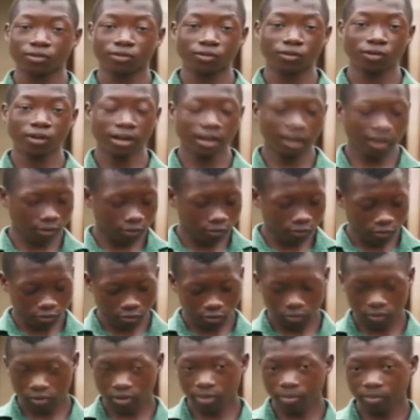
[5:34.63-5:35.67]
to
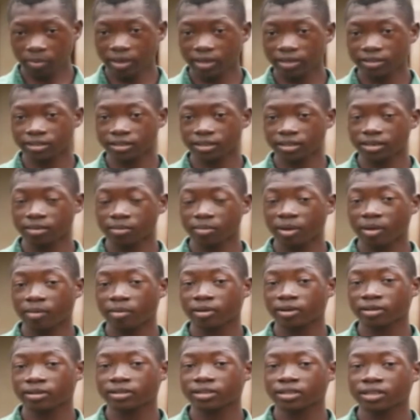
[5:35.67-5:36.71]
undergo my
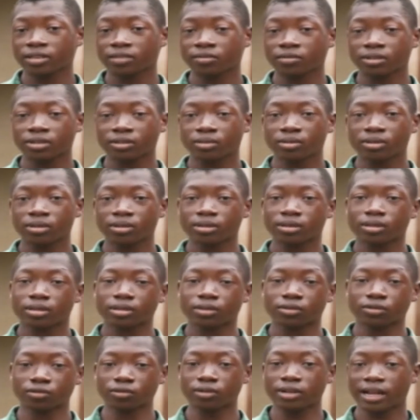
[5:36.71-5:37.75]
eh, surgery
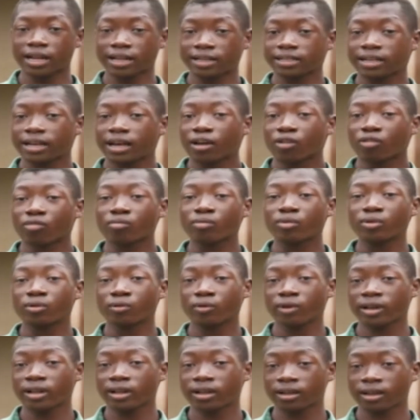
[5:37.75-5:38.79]
so that I will be
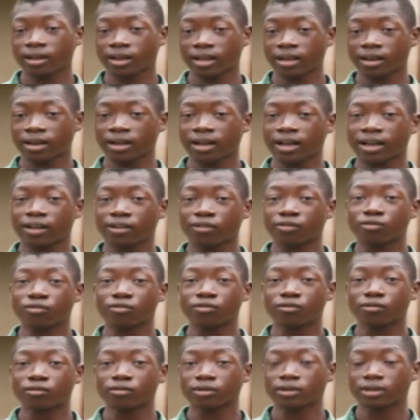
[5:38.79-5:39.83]
well and can
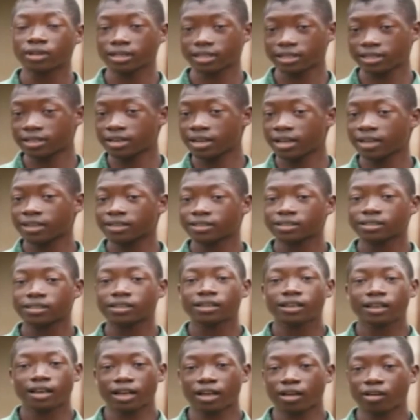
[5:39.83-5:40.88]
do that,
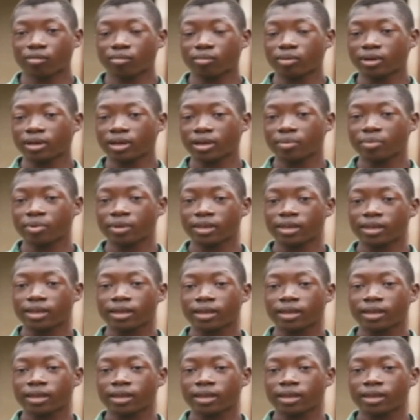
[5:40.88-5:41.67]
I will be happy